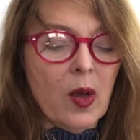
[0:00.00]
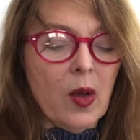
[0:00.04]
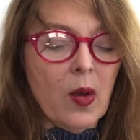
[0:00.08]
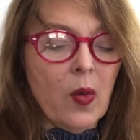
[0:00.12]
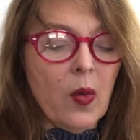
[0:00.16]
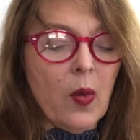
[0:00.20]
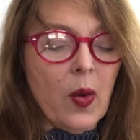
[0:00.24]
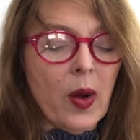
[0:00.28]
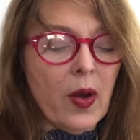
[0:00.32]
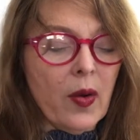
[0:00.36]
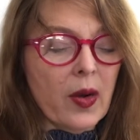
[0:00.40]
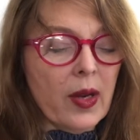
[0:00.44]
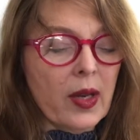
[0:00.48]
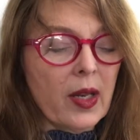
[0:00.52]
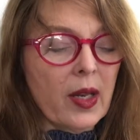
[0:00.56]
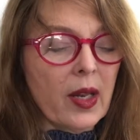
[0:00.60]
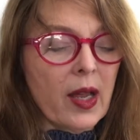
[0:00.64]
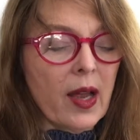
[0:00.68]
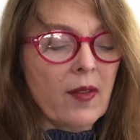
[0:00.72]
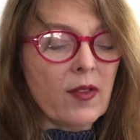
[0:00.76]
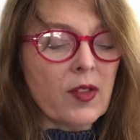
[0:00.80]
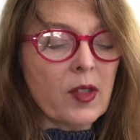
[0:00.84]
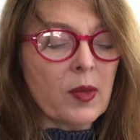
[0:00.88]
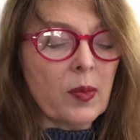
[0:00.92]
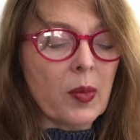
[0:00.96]
wherein
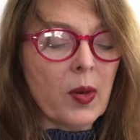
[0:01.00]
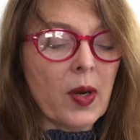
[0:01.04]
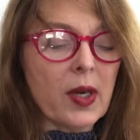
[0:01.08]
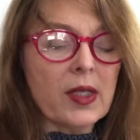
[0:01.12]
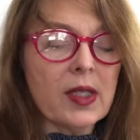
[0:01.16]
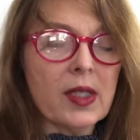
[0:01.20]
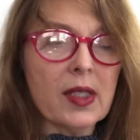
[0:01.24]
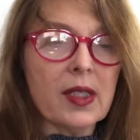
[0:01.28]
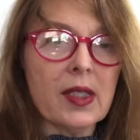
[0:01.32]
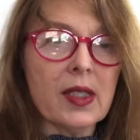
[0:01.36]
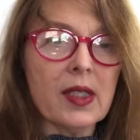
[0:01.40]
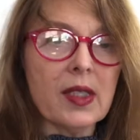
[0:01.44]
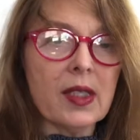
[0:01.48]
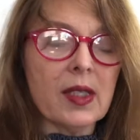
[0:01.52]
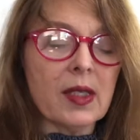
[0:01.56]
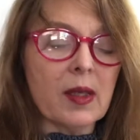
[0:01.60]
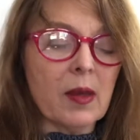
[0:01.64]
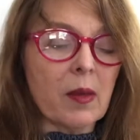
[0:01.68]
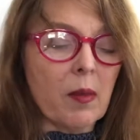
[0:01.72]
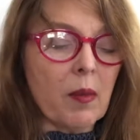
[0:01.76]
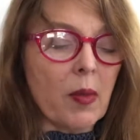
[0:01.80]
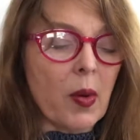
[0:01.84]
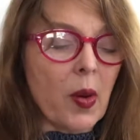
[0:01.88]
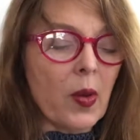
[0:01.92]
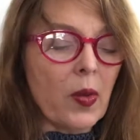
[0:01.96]
love's presence,
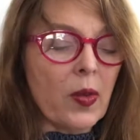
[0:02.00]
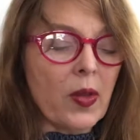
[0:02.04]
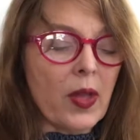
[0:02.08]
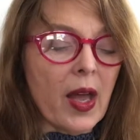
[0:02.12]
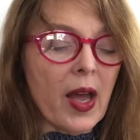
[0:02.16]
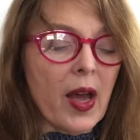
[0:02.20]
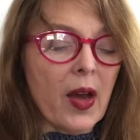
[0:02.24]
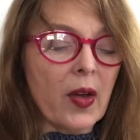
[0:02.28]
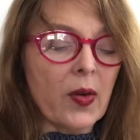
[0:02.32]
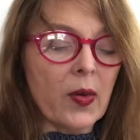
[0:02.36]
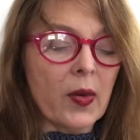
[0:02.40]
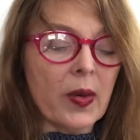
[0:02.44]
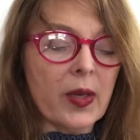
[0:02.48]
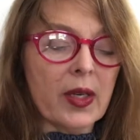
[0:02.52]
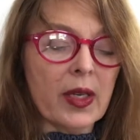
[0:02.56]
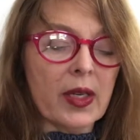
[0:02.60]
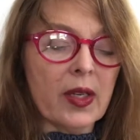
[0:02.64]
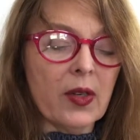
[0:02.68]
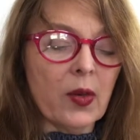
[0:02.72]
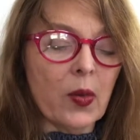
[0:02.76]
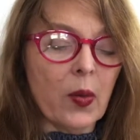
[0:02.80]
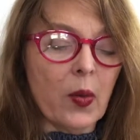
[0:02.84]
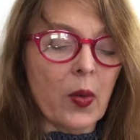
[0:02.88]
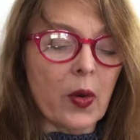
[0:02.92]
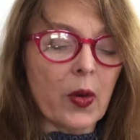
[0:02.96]
both outer and
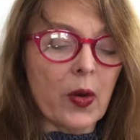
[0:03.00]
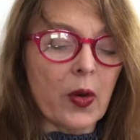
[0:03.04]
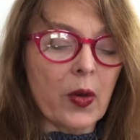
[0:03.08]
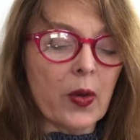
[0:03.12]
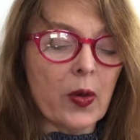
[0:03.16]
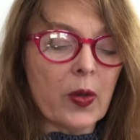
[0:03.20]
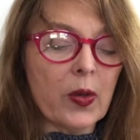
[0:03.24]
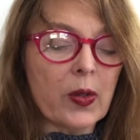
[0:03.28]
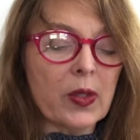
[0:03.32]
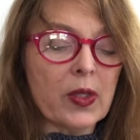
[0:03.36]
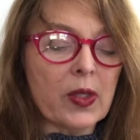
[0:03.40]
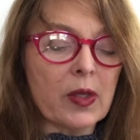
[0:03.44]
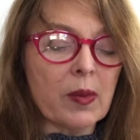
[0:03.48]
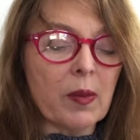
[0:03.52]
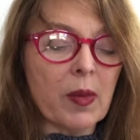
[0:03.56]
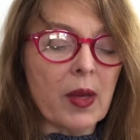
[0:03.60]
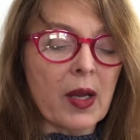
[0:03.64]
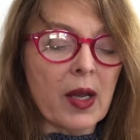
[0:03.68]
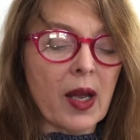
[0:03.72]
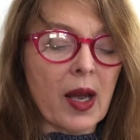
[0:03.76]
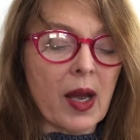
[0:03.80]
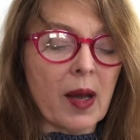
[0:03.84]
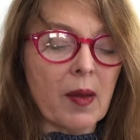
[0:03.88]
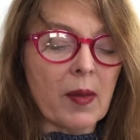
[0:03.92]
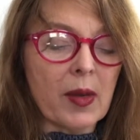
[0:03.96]
inner worlds
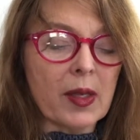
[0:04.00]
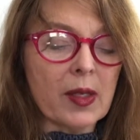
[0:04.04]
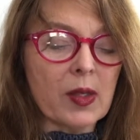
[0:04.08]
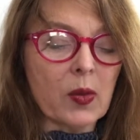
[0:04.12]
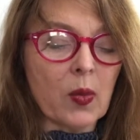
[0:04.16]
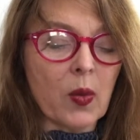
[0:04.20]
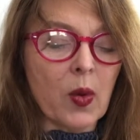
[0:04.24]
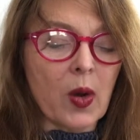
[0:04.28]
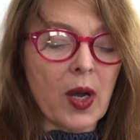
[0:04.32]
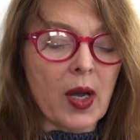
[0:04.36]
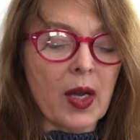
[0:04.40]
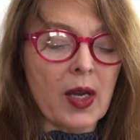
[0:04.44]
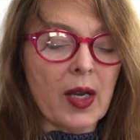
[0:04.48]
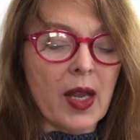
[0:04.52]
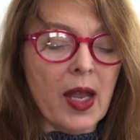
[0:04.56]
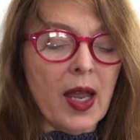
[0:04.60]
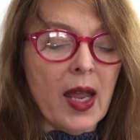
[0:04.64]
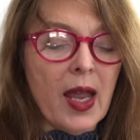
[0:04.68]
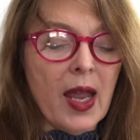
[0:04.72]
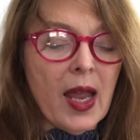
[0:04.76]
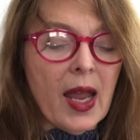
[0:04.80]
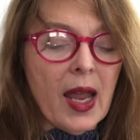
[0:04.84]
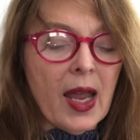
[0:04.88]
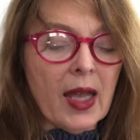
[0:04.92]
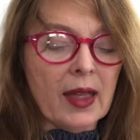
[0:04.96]
become as one,
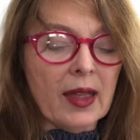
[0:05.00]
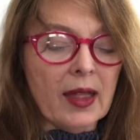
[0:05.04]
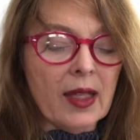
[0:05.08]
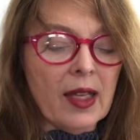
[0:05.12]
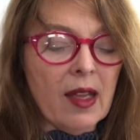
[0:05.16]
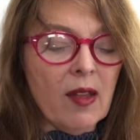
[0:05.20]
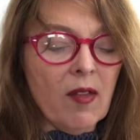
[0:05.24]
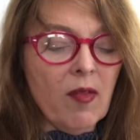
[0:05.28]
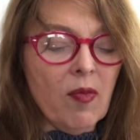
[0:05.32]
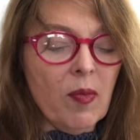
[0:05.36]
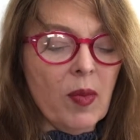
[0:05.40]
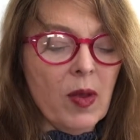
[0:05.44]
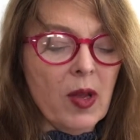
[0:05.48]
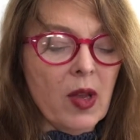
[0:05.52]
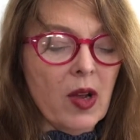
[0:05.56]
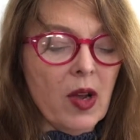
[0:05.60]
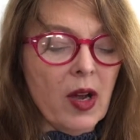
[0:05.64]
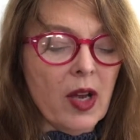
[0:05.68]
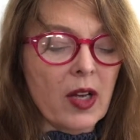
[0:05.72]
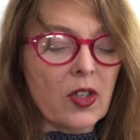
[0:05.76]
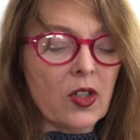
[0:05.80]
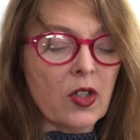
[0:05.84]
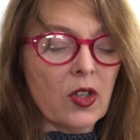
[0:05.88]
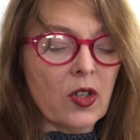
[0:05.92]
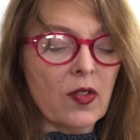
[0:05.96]
and leave
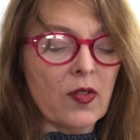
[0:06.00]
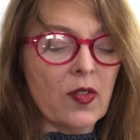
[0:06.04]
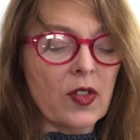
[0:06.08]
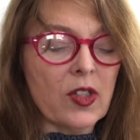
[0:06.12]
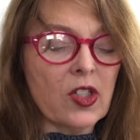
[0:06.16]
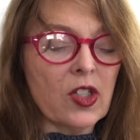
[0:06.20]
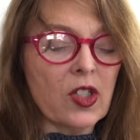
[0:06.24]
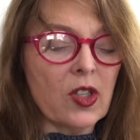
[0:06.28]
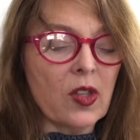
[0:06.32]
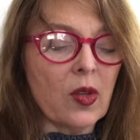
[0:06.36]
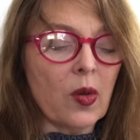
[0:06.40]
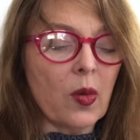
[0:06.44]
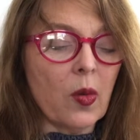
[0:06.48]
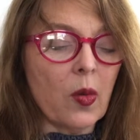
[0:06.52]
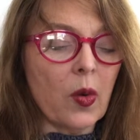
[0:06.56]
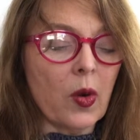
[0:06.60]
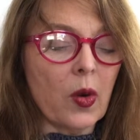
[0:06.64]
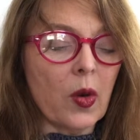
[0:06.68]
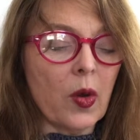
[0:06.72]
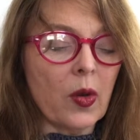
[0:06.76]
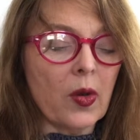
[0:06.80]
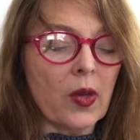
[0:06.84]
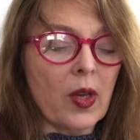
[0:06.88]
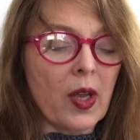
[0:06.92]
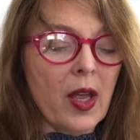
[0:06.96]
beyond your vision the
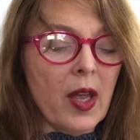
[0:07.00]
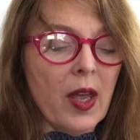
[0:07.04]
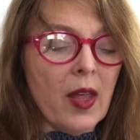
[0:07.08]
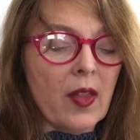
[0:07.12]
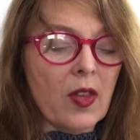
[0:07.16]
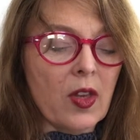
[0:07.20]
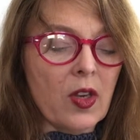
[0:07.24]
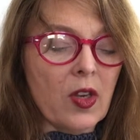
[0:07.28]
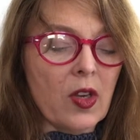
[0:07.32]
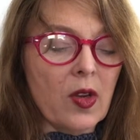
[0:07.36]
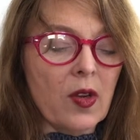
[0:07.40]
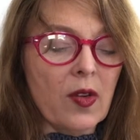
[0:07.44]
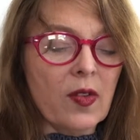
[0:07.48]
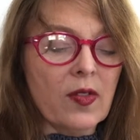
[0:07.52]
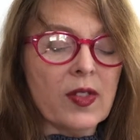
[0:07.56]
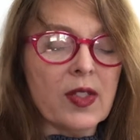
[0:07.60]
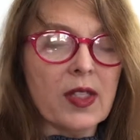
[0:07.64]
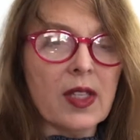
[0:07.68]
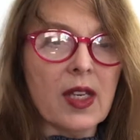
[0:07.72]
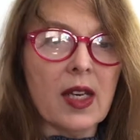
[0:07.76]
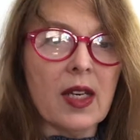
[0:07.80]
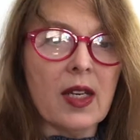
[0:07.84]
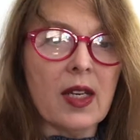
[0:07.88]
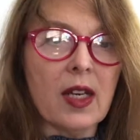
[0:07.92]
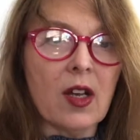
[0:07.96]
world that you have
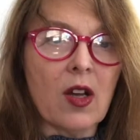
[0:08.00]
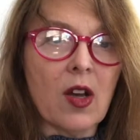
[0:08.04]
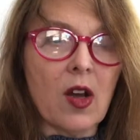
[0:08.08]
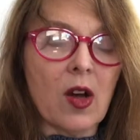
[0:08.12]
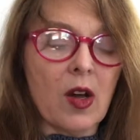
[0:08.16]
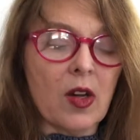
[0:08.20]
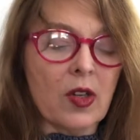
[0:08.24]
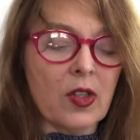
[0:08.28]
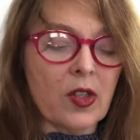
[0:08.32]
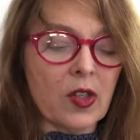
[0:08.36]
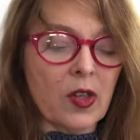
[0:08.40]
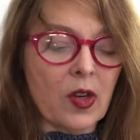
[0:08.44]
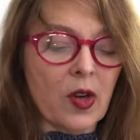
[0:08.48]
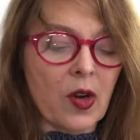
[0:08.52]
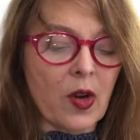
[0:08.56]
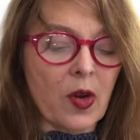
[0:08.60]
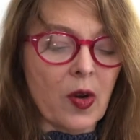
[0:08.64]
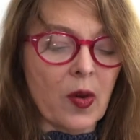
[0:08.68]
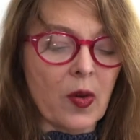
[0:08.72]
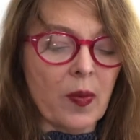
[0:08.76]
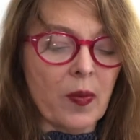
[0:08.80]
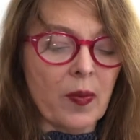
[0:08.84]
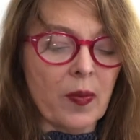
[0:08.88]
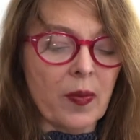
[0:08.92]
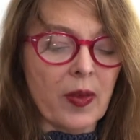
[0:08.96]
seen and called your
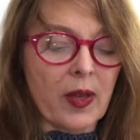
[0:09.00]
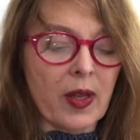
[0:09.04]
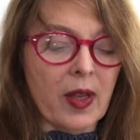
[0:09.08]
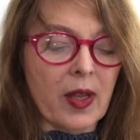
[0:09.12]
home.